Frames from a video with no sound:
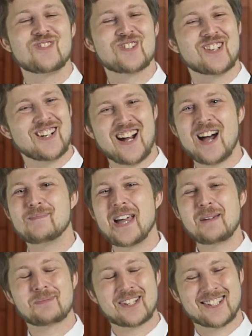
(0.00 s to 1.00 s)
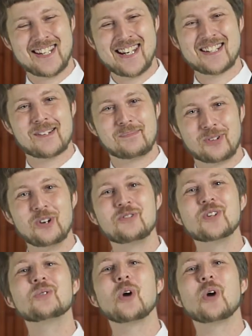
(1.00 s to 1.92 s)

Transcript: so that I may proceed to prove you